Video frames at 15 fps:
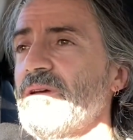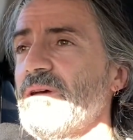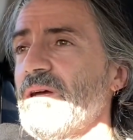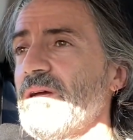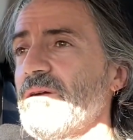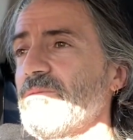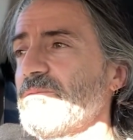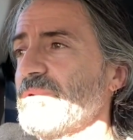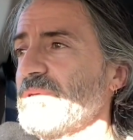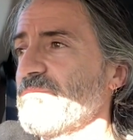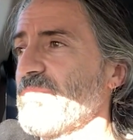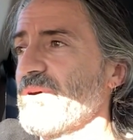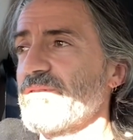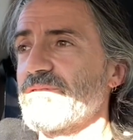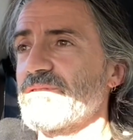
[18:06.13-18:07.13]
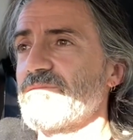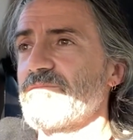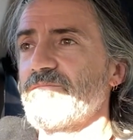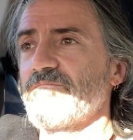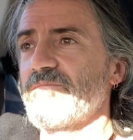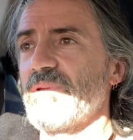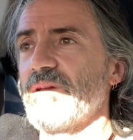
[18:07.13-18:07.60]
and we both
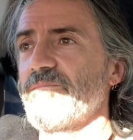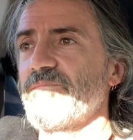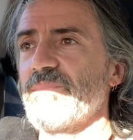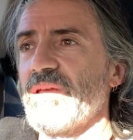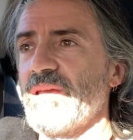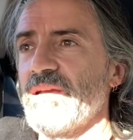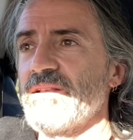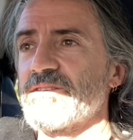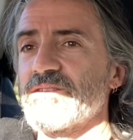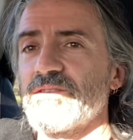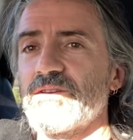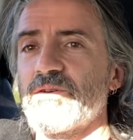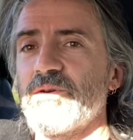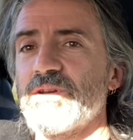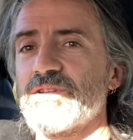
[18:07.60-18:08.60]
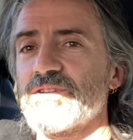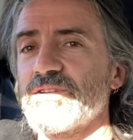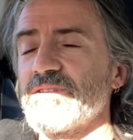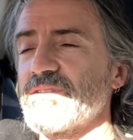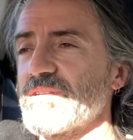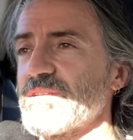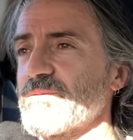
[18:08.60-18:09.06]
answered the
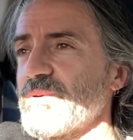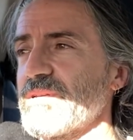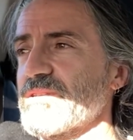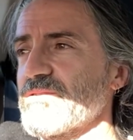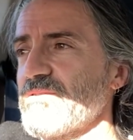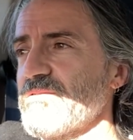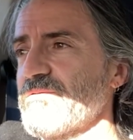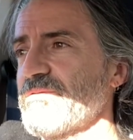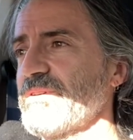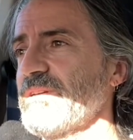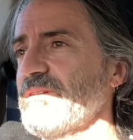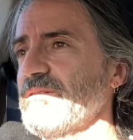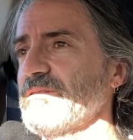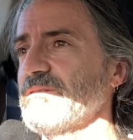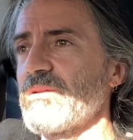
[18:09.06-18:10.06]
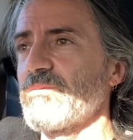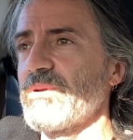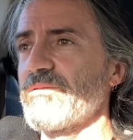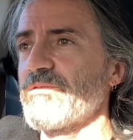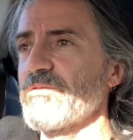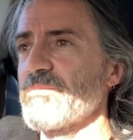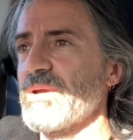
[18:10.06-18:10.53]
questions as we saw fit, and
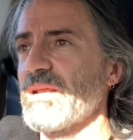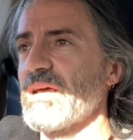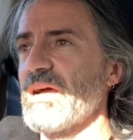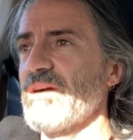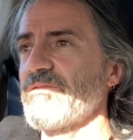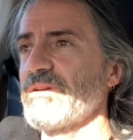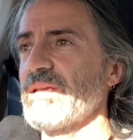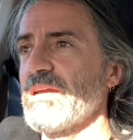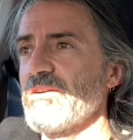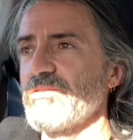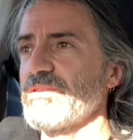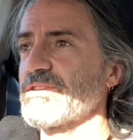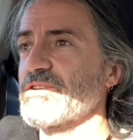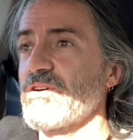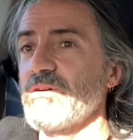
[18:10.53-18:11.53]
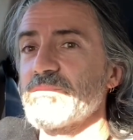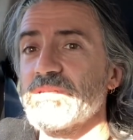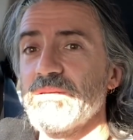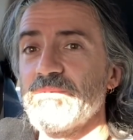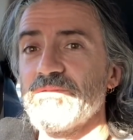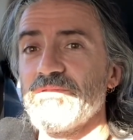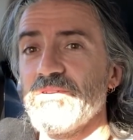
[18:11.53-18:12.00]
went for about half an hour, and the time
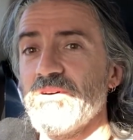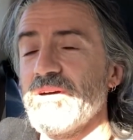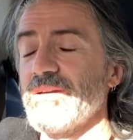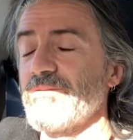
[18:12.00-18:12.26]
seemed to fly.